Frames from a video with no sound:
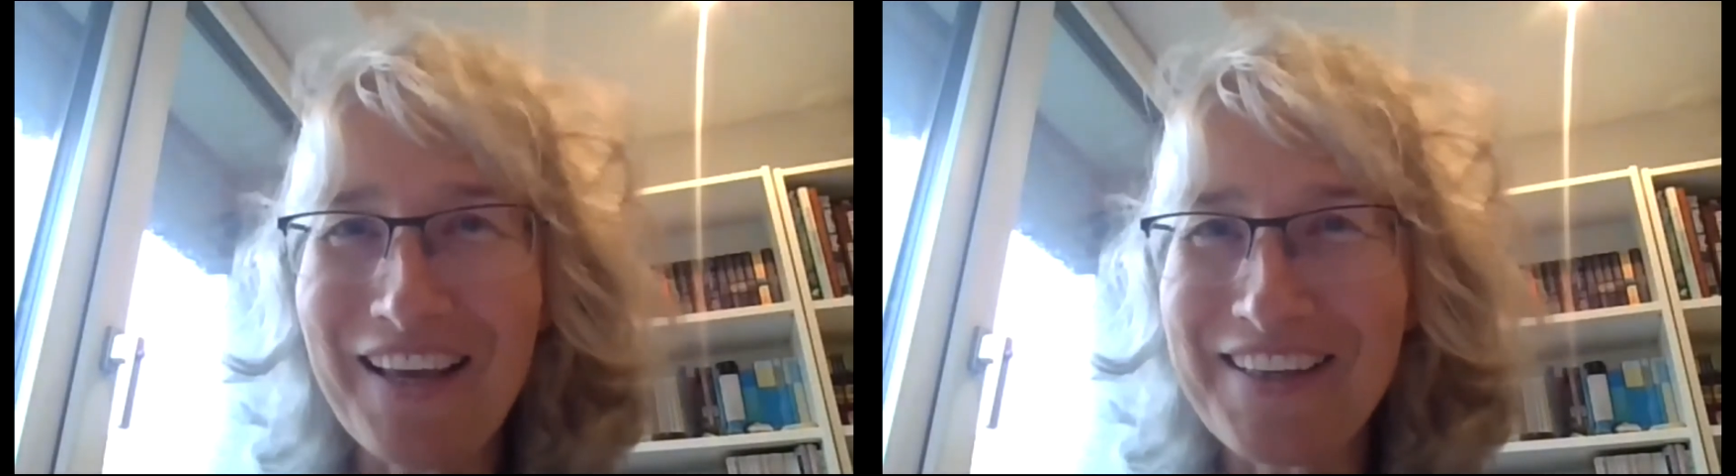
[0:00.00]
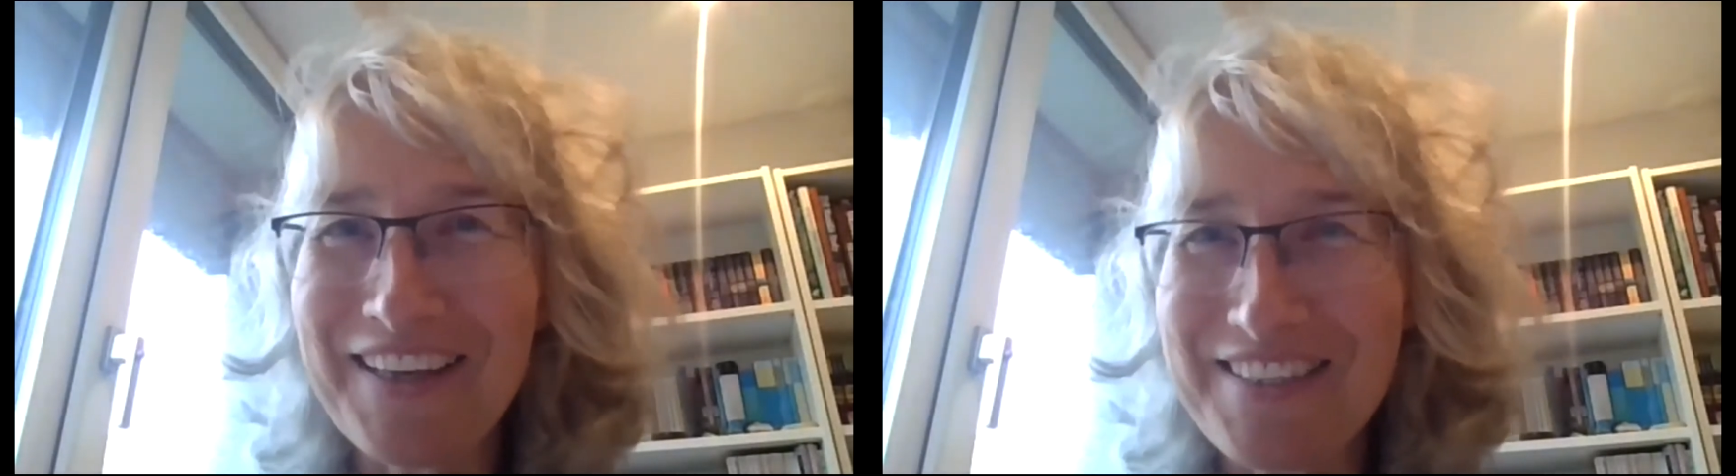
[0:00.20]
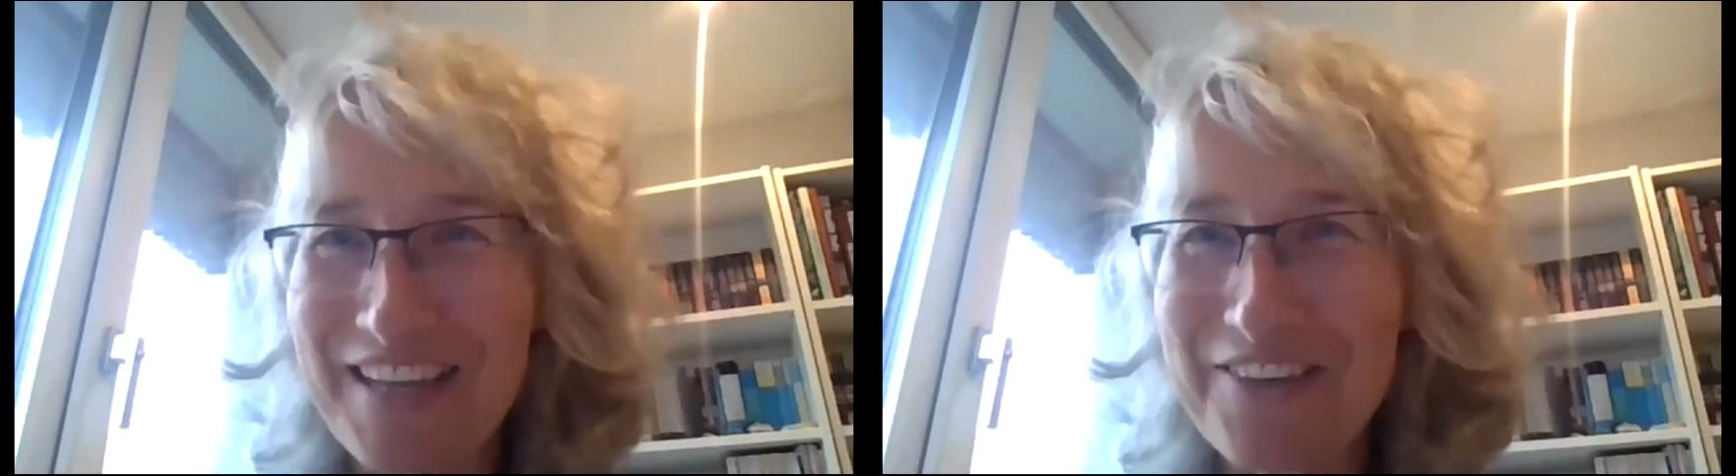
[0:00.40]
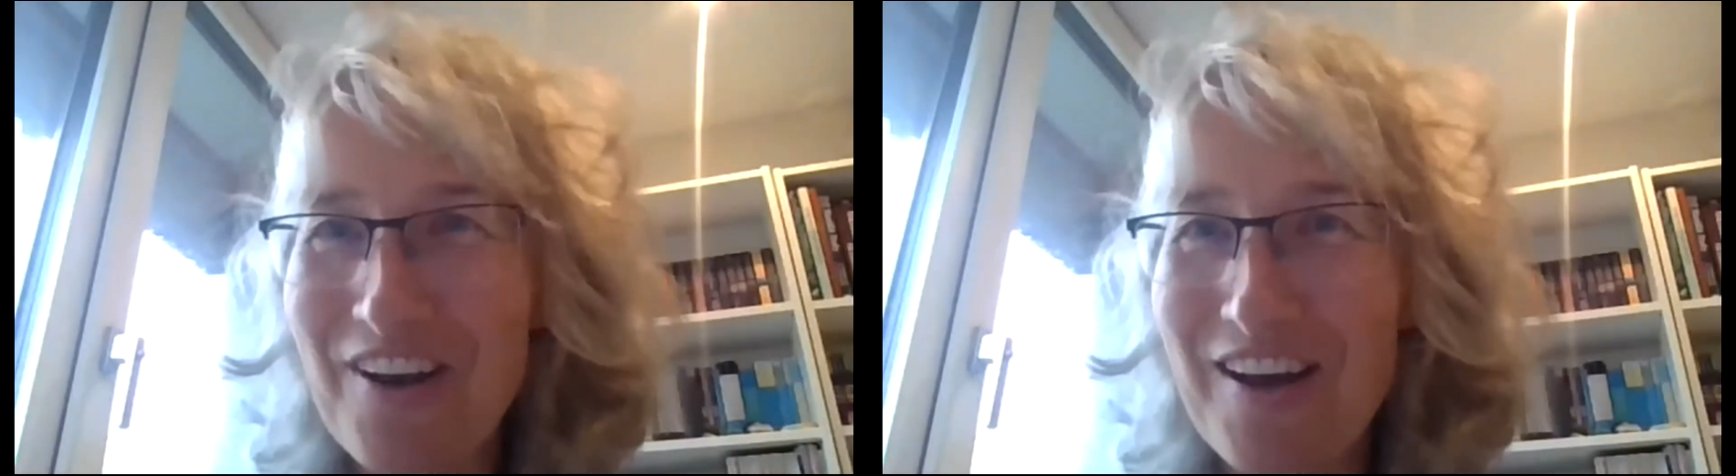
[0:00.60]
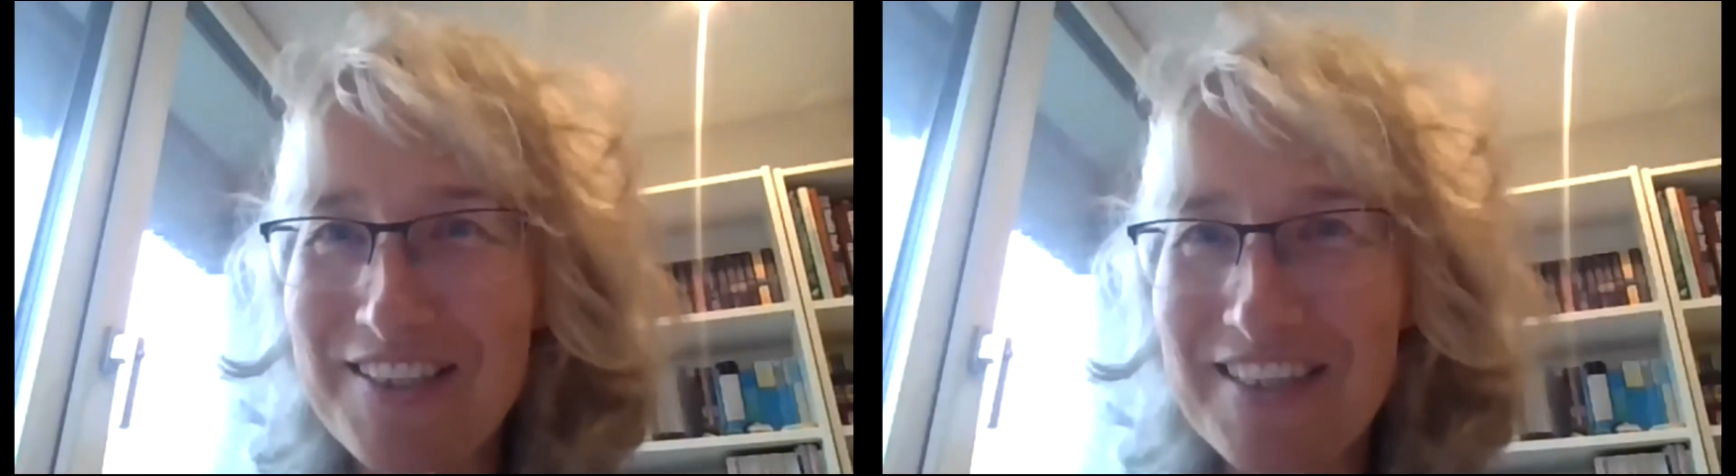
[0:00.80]
a, a
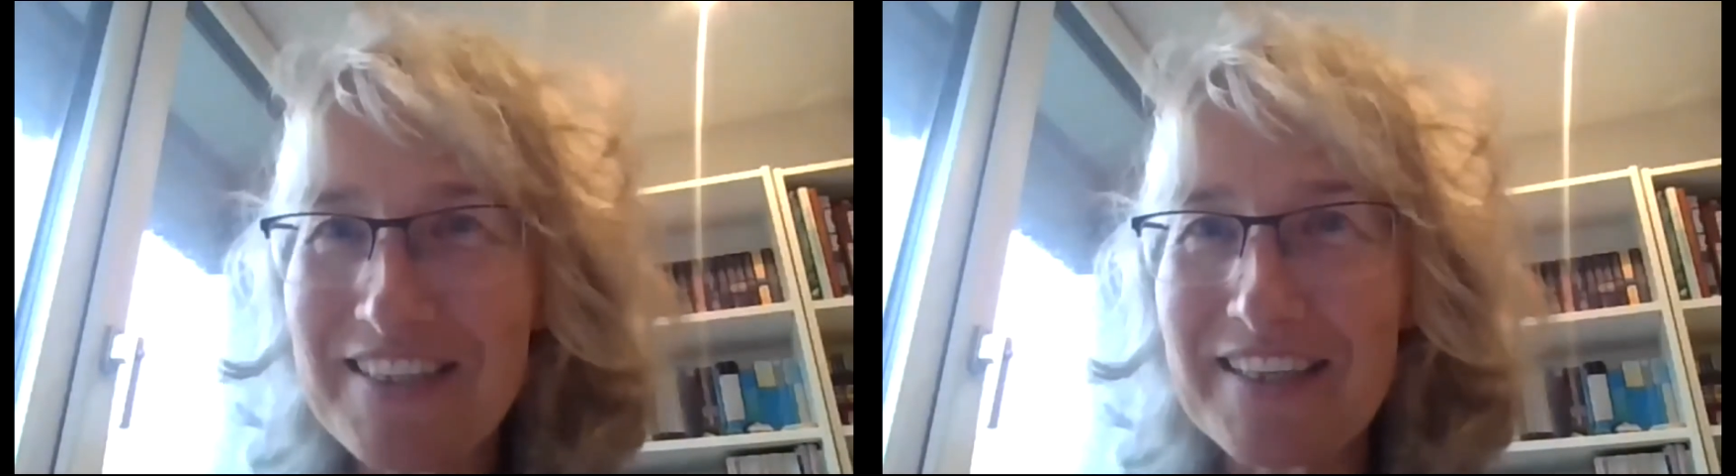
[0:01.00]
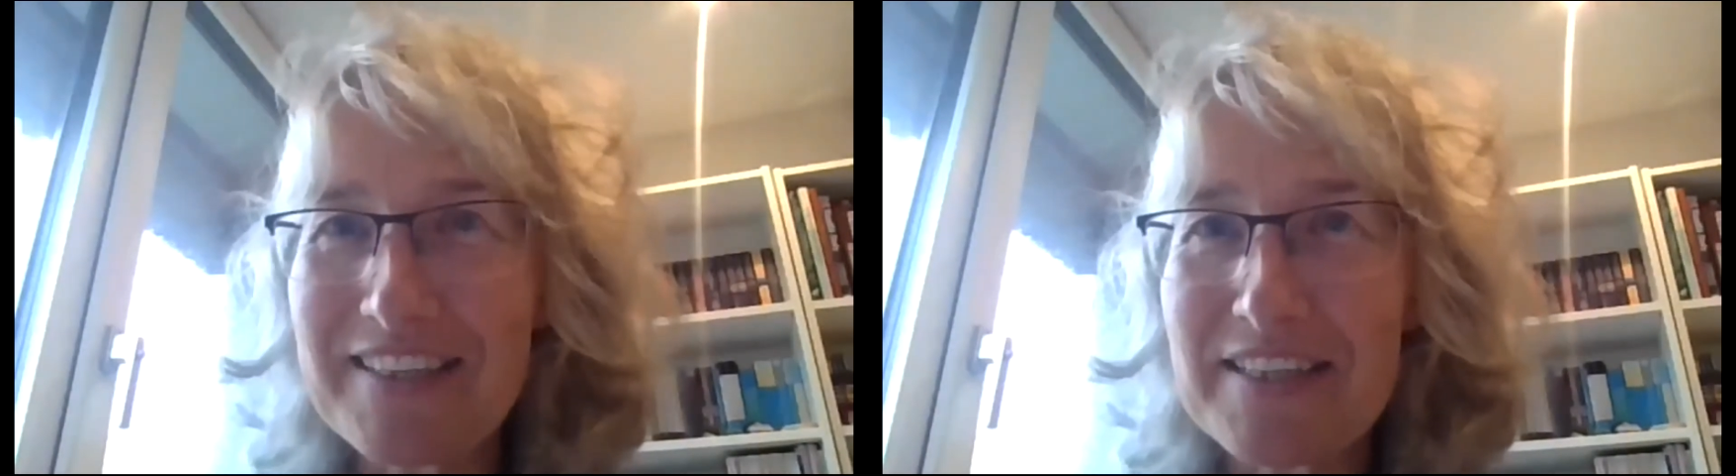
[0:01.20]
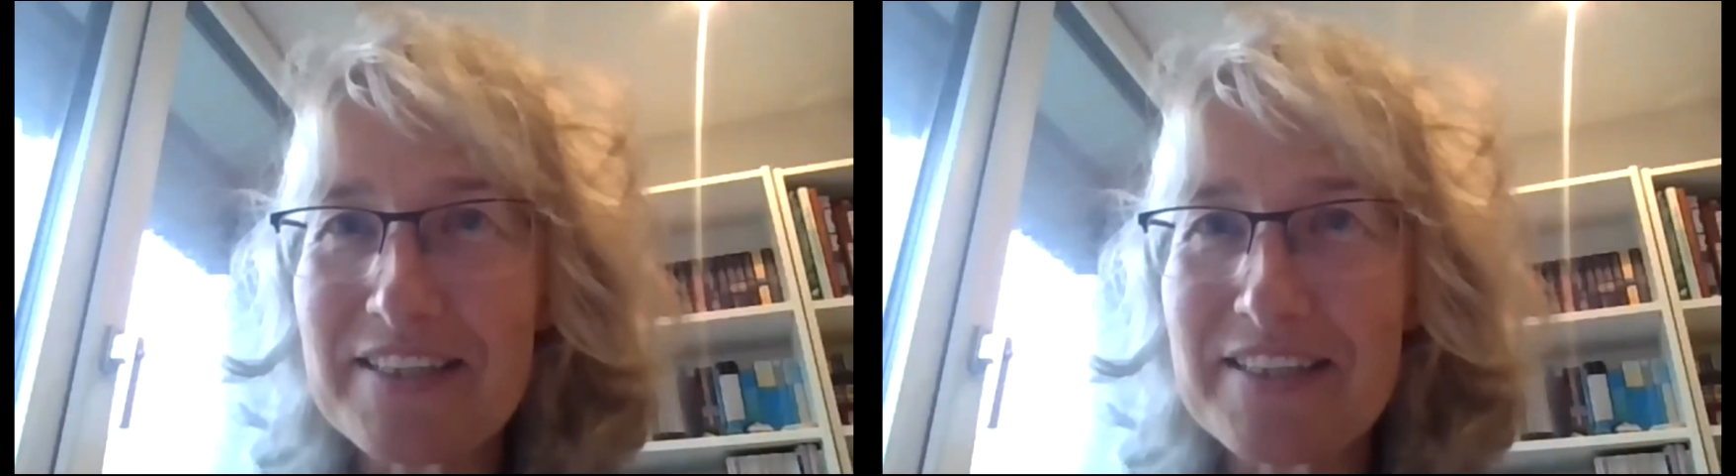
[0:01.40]
centralized heating